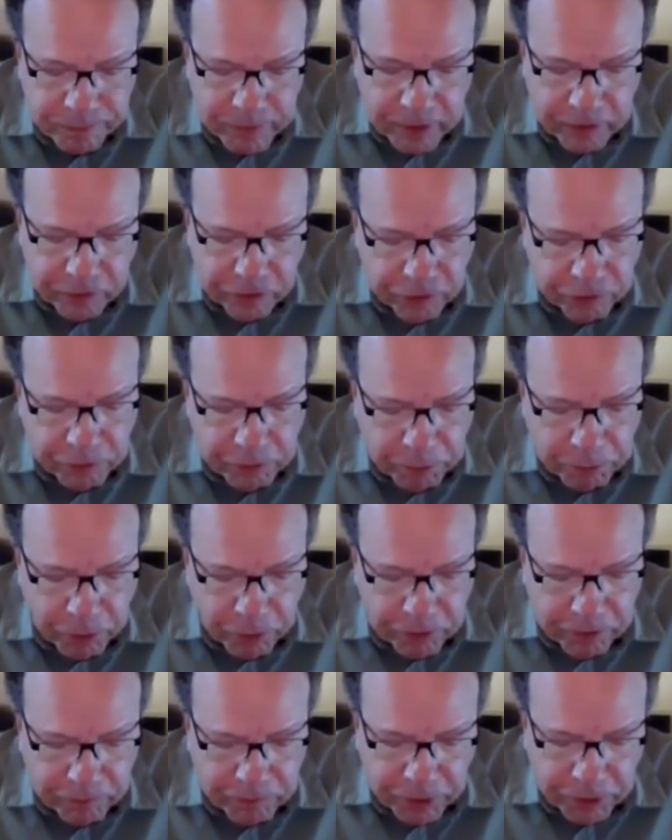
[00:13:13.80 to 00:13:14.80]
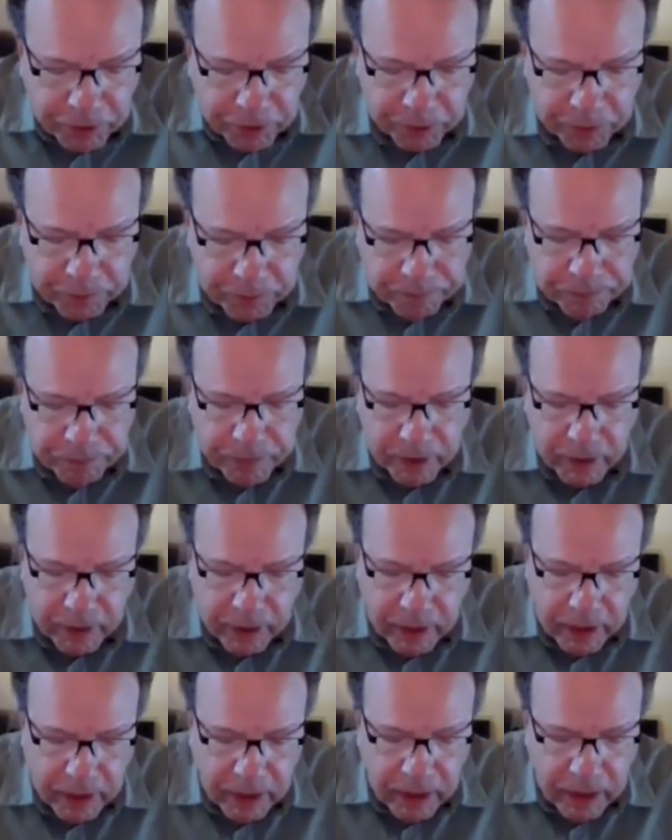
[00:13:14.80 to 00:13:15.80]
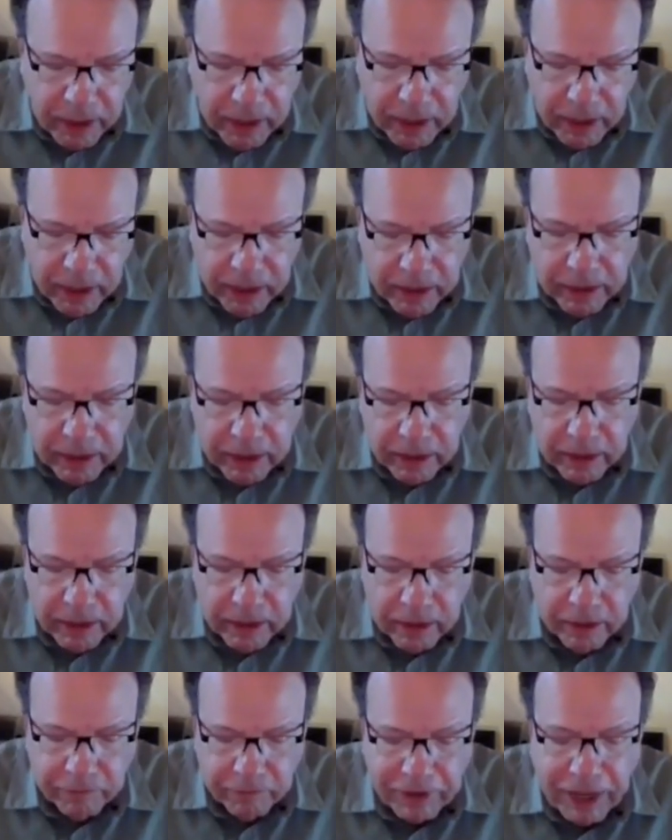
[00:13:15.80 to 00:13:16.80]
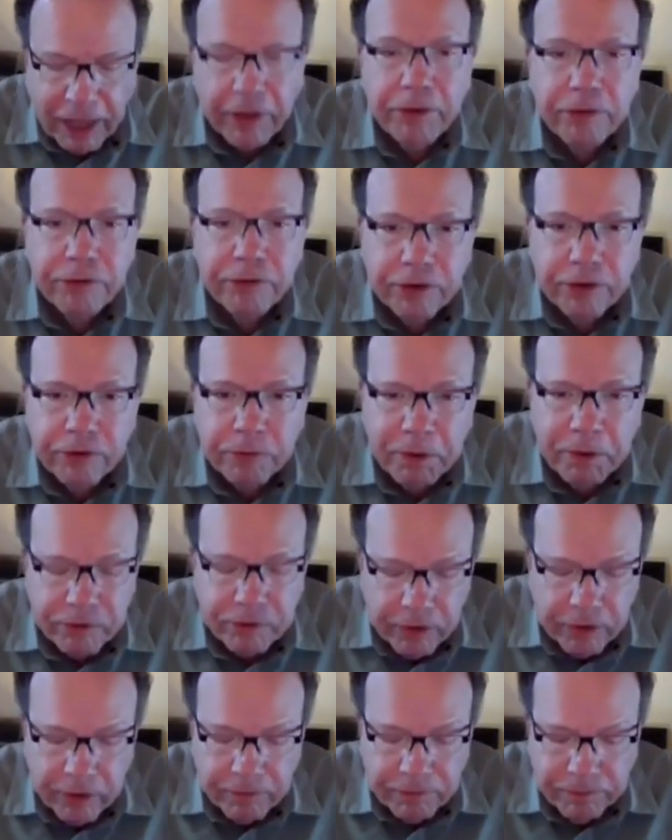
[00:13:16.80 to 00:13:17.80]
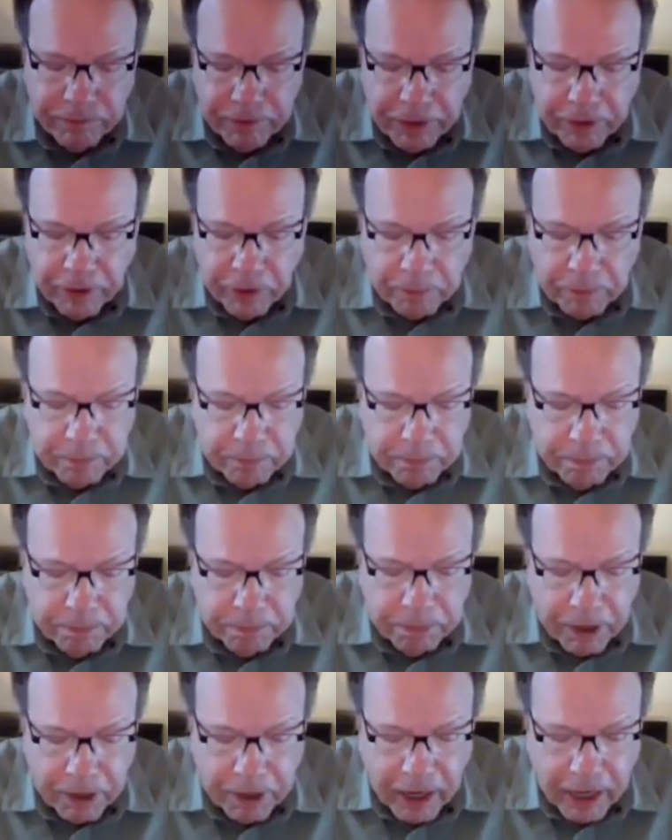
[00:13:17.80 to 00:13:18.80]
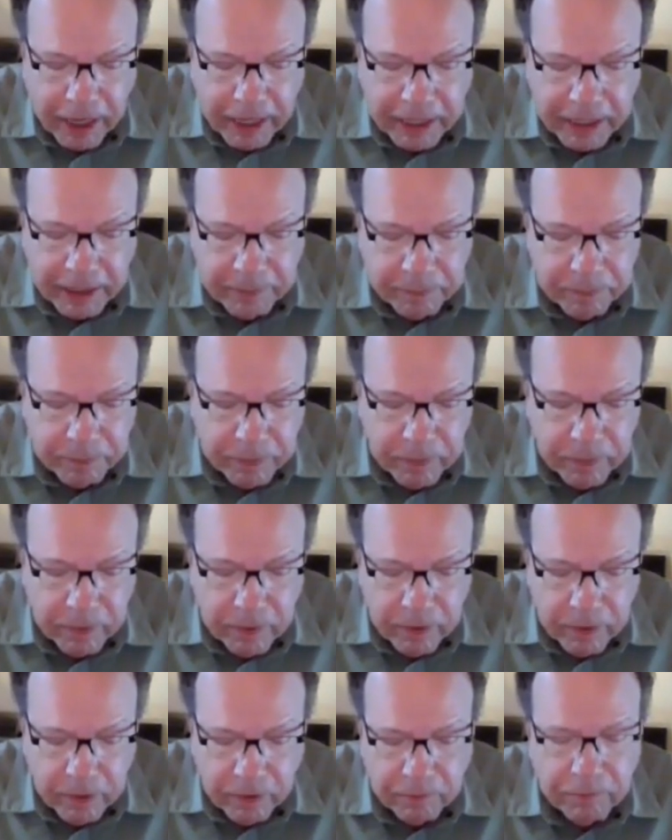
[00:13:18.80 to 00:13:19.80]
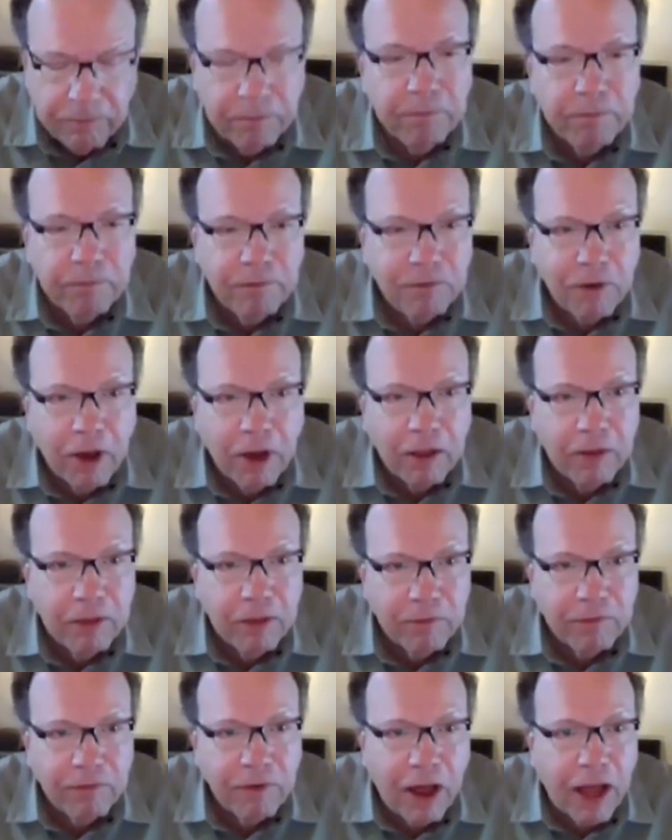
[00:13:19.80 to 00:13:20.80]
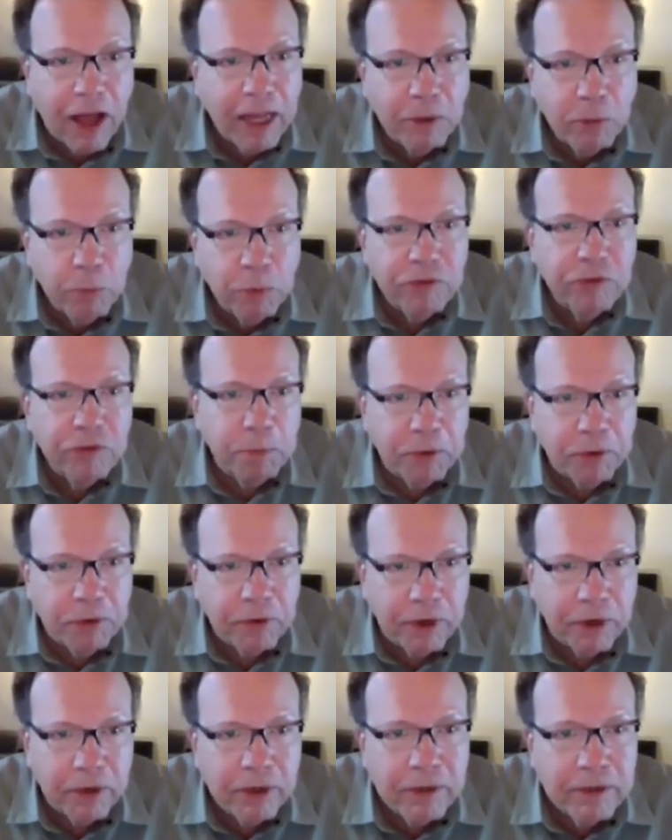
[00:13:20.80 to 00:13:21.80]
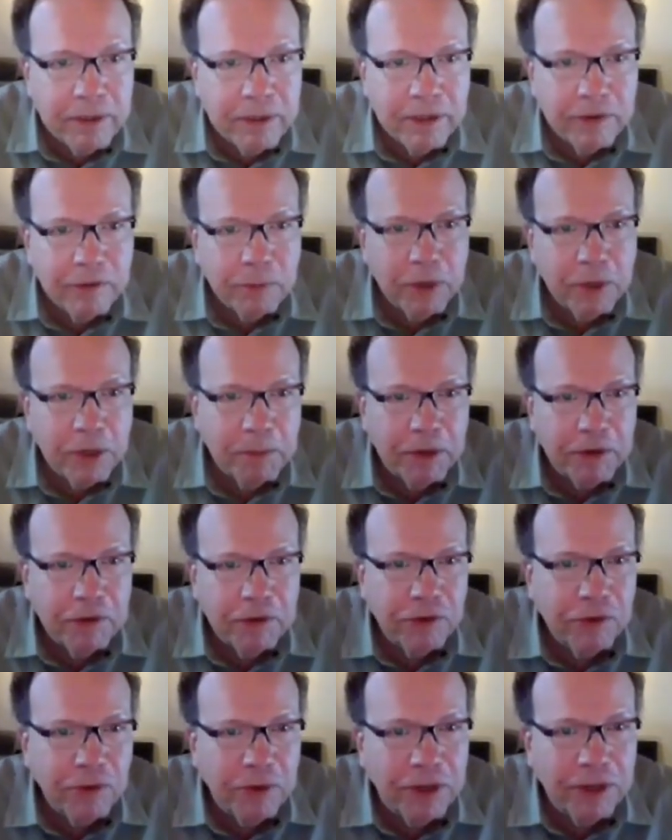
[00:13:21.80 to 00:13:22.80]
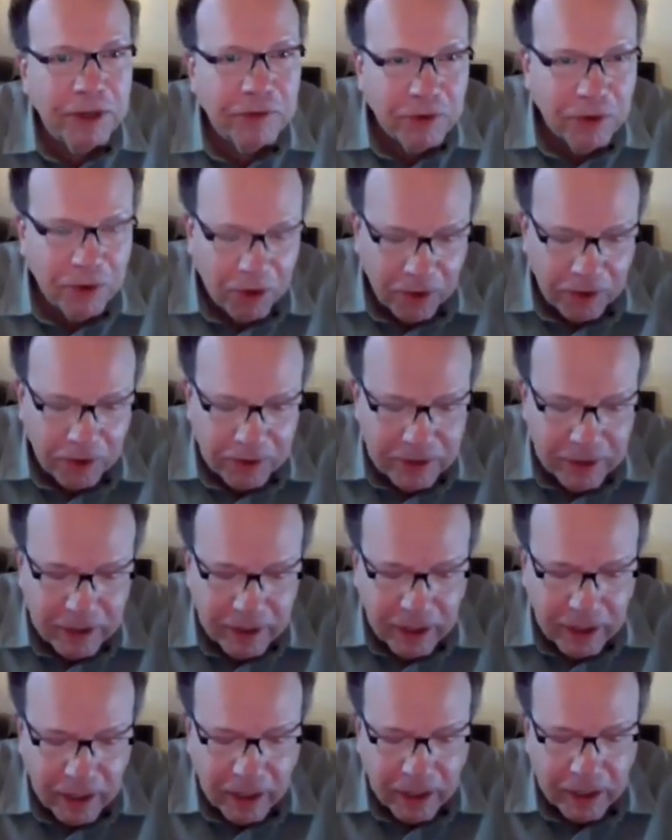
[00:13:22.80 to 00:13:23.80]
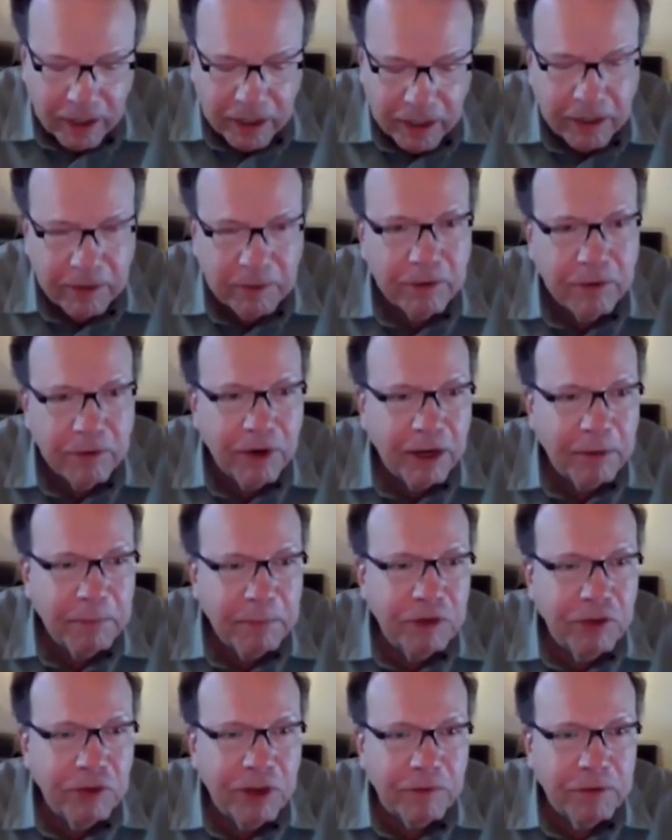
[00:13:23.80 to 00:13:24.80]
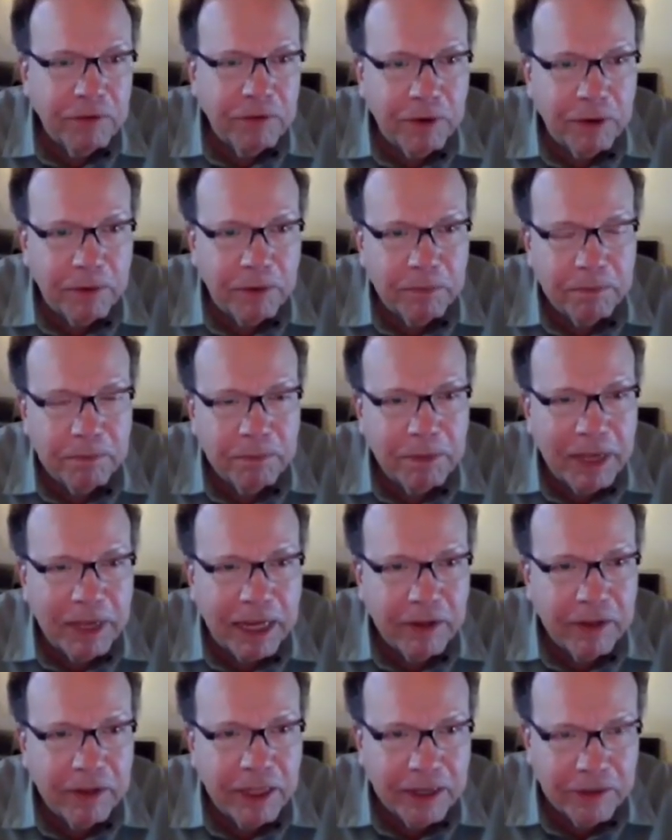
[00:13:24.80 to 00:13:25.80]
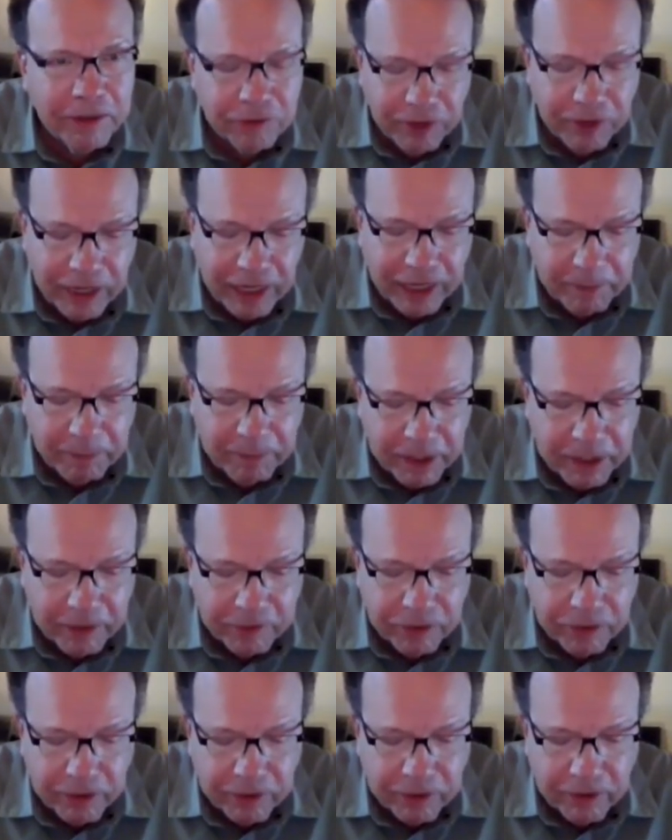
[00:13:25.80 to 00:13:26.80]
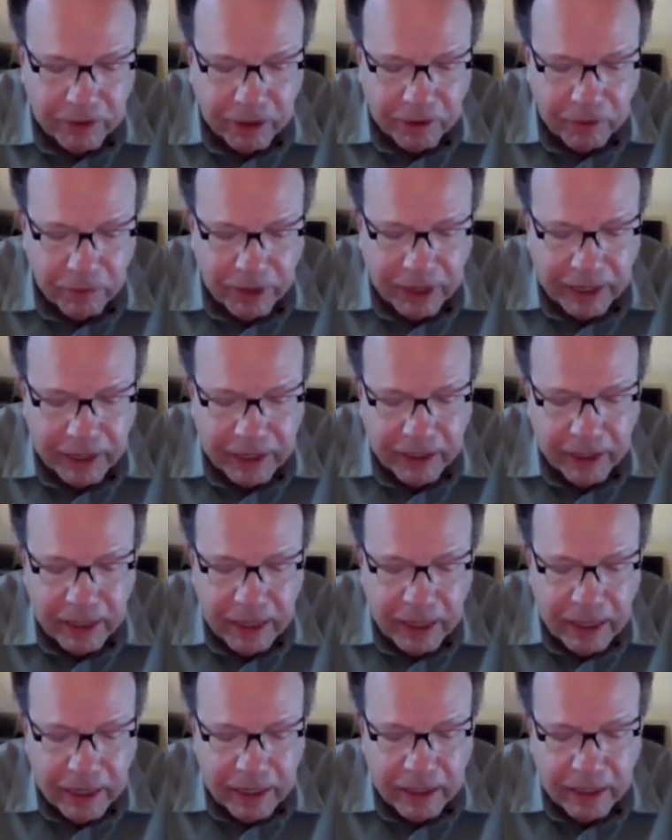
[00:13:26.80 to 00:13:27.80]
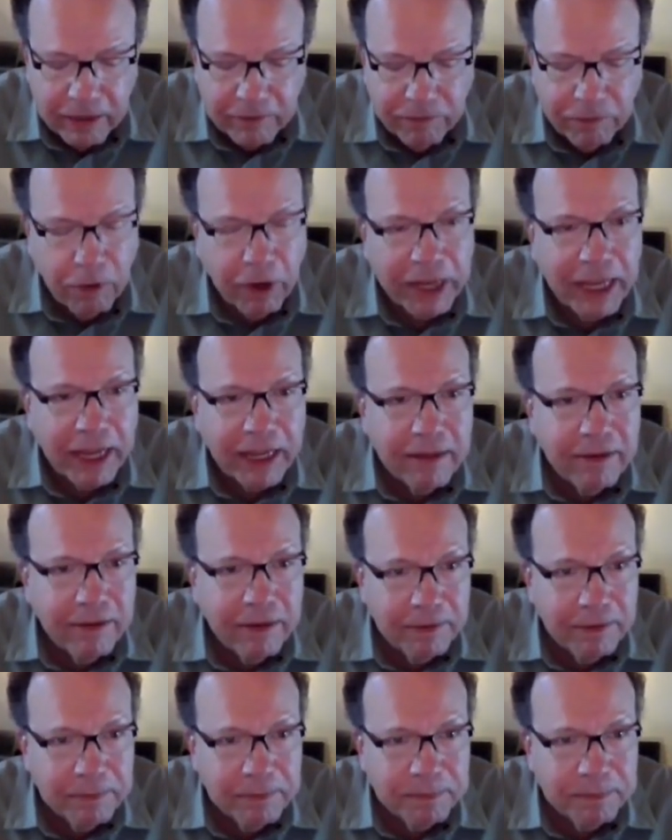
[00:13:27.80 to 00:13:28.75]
This is for both of you. The values expressed in the film by the Vine Whisperer is what I'm understood he's called. And correct me, Jeff, if I'm mangling his name. Is it Greg Lafayette?